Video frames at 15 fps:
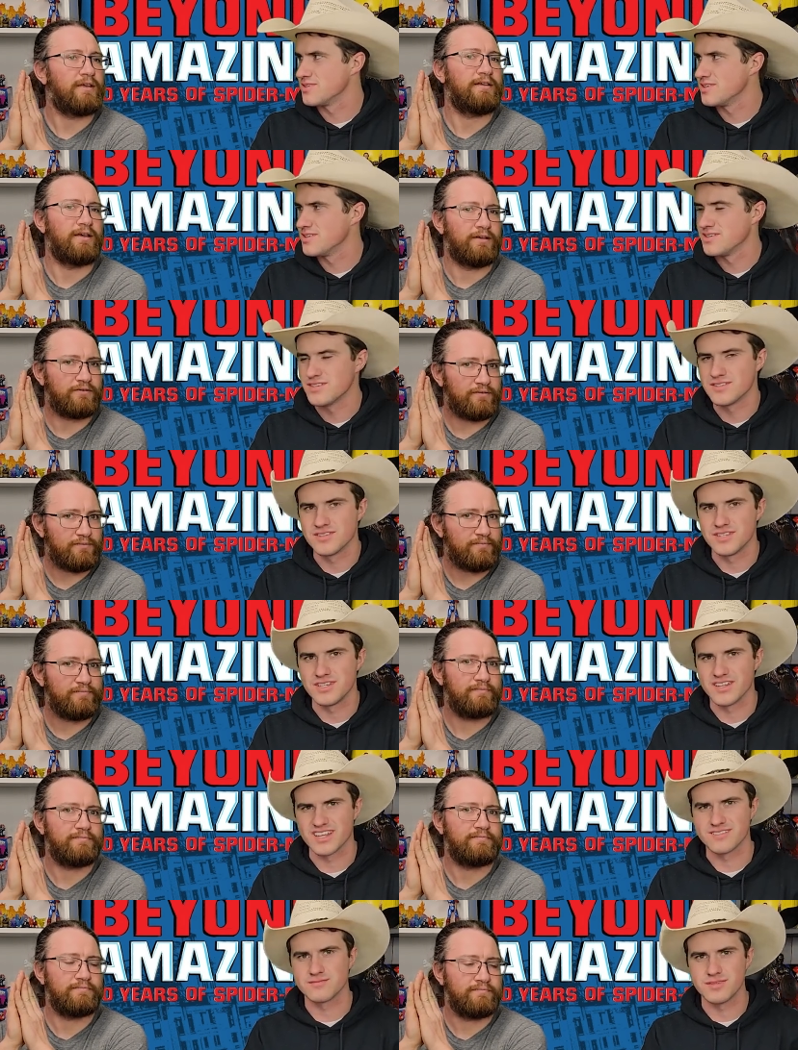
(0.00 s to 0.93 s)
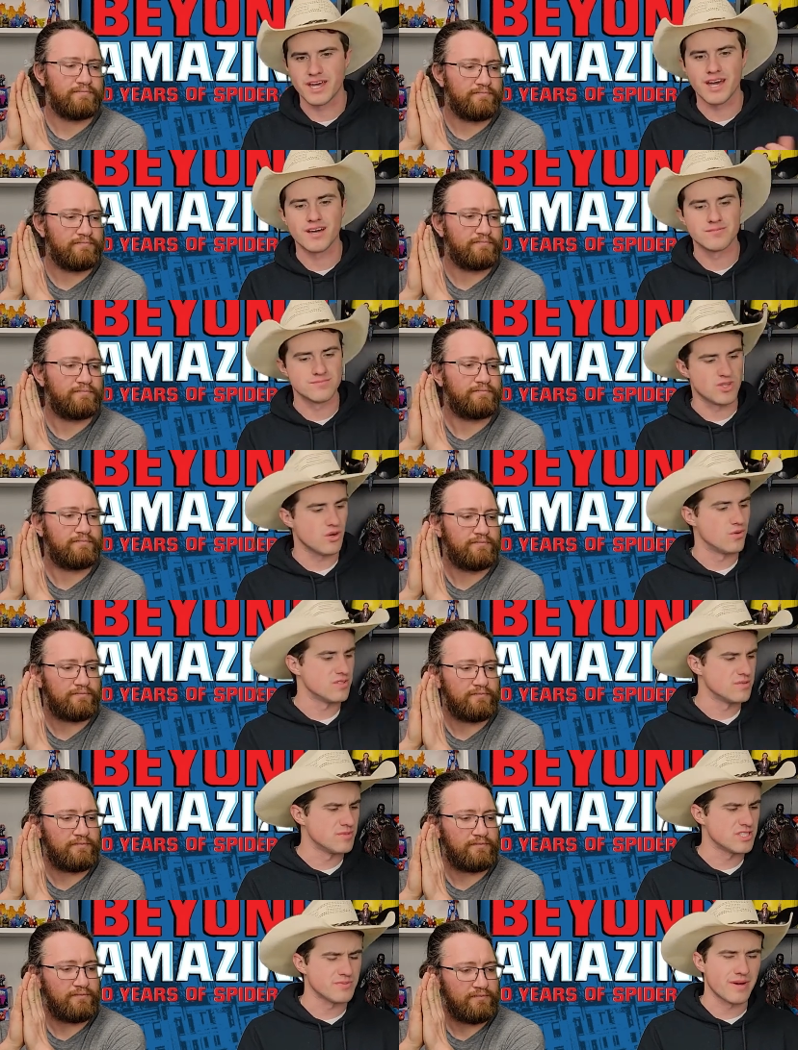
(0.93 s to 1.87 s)
Speaker 1: Yes. The like yeah, the
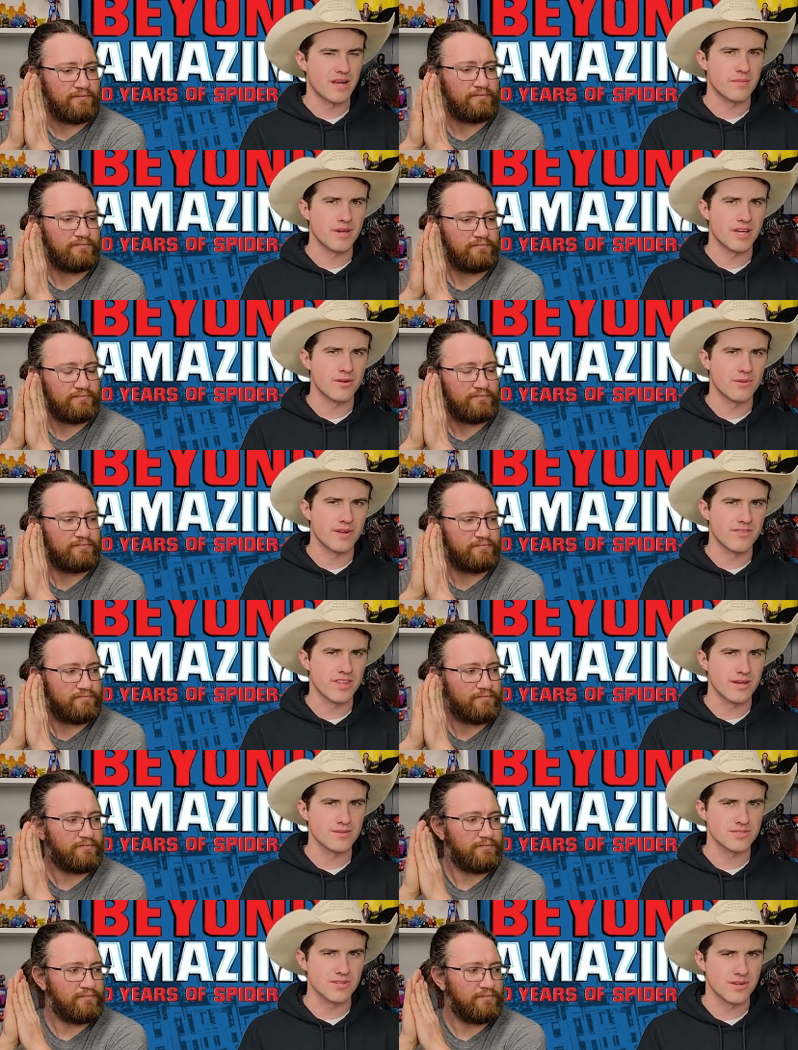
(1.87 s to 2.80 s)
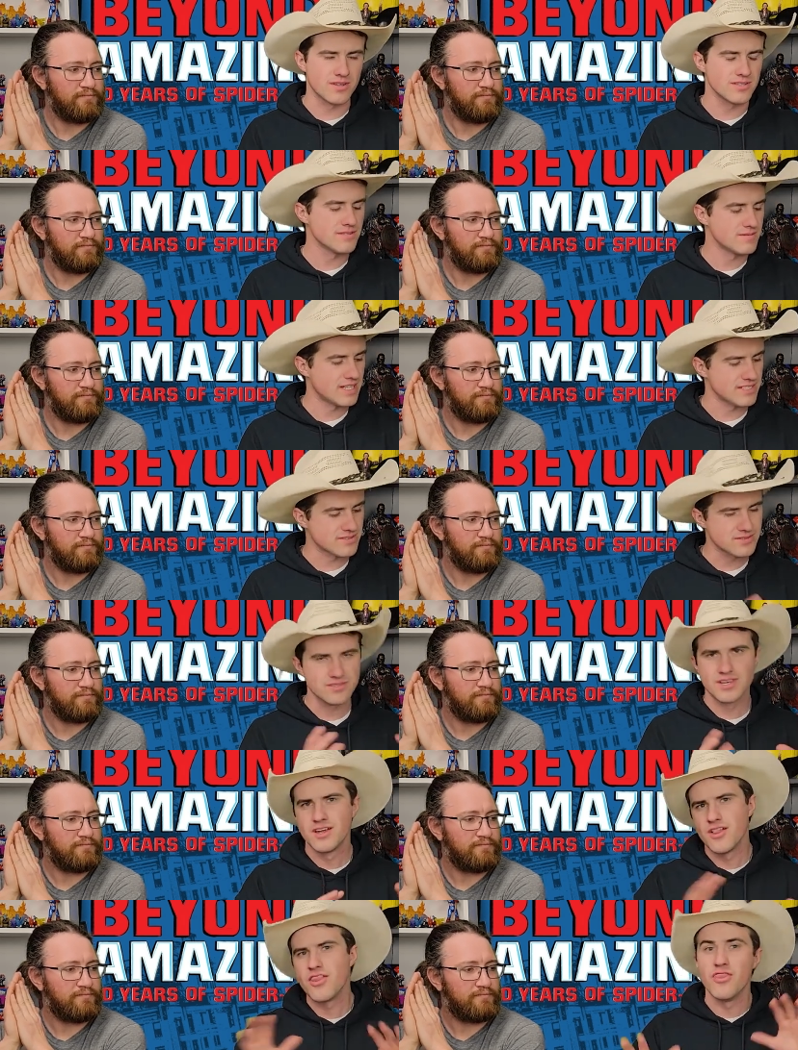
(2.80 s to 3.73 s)
Ultimate Spider-Man or whatever that was called. That's
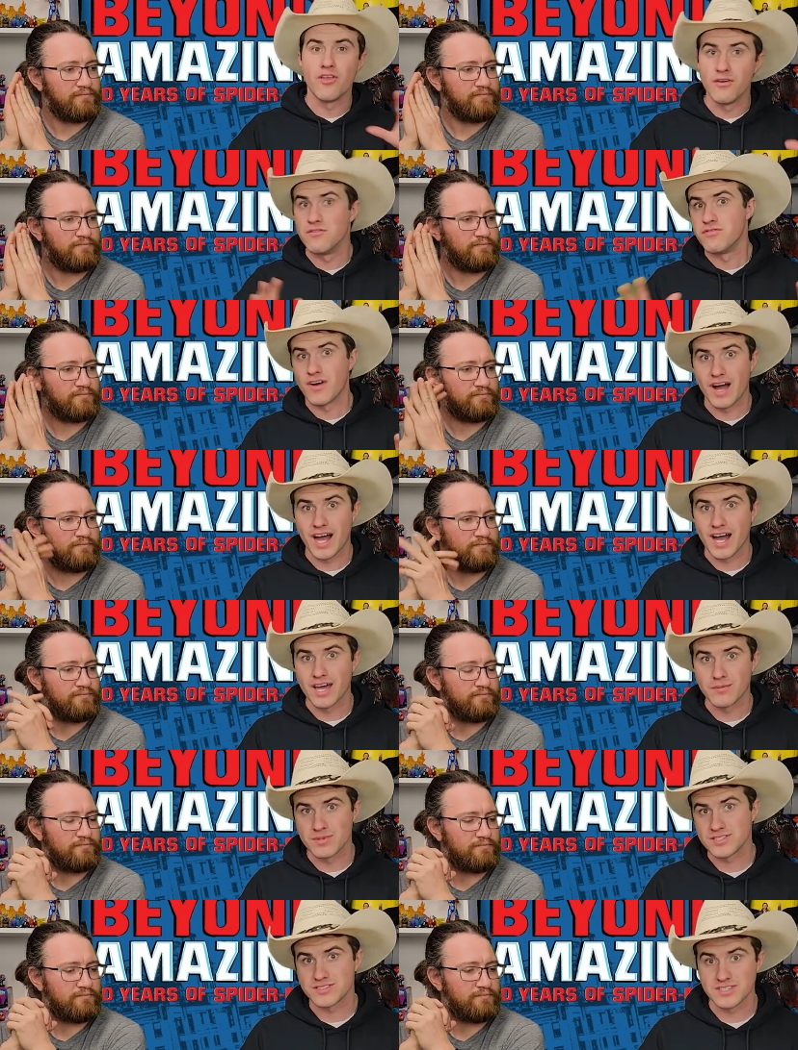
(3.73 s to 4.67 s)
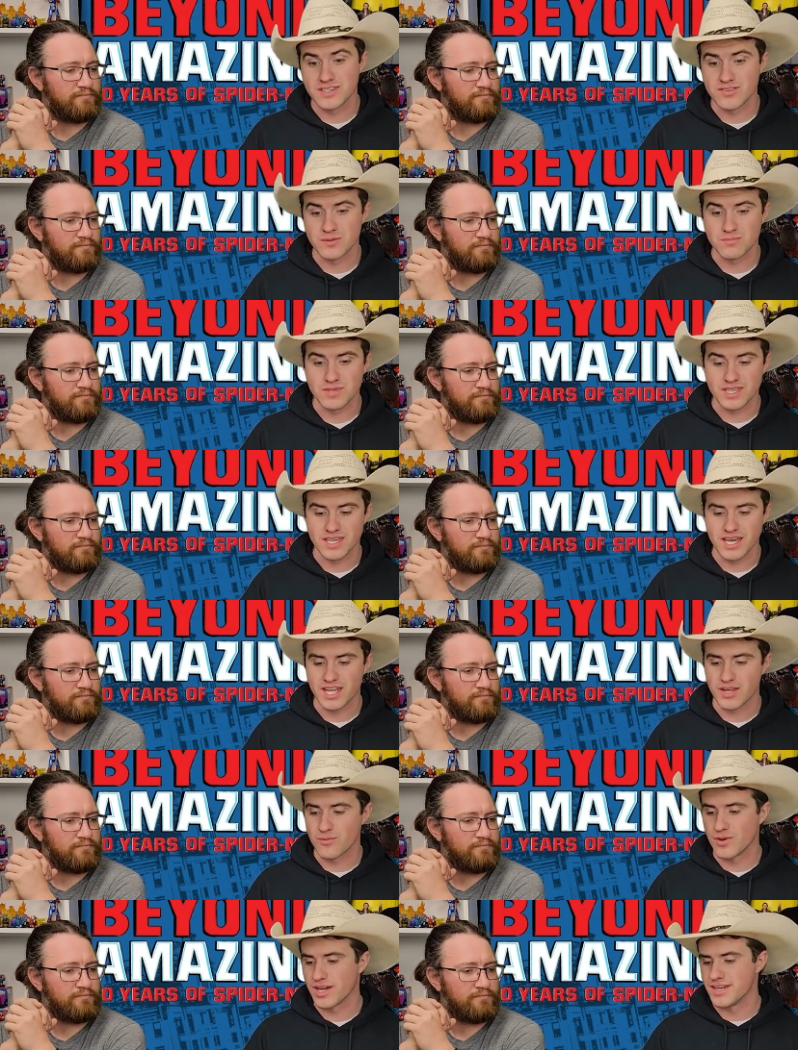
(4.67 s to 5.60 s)
the vibe it's giving me,
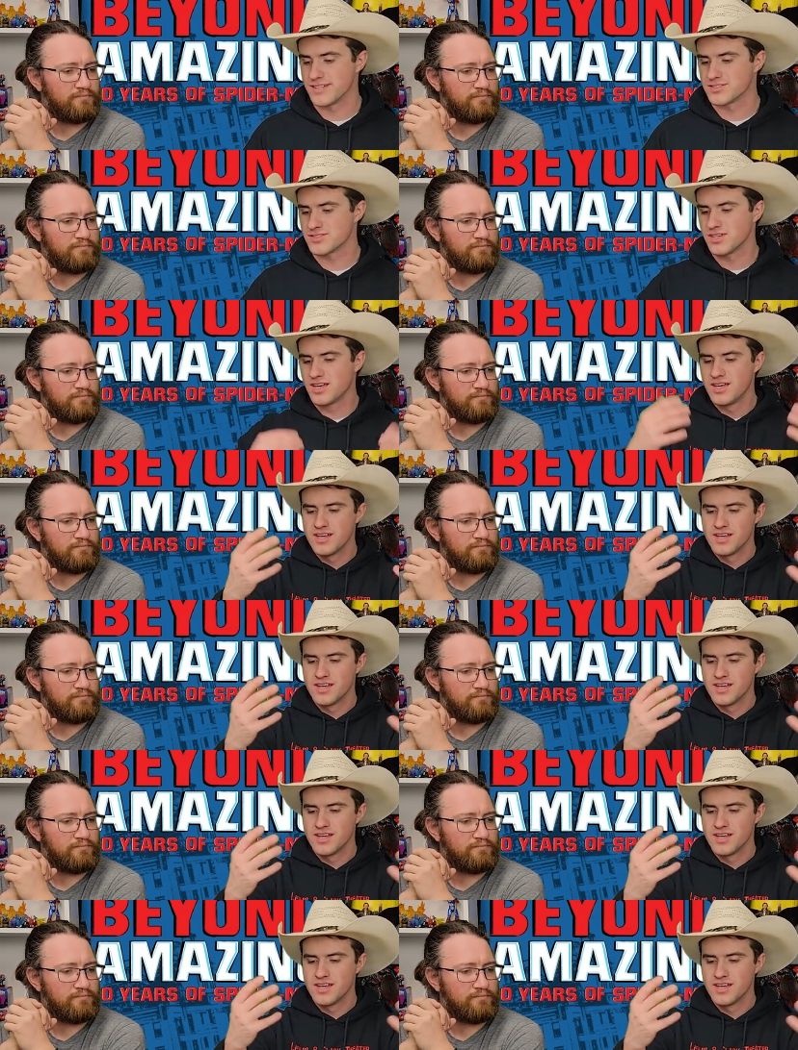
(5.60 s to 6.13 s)
anyways.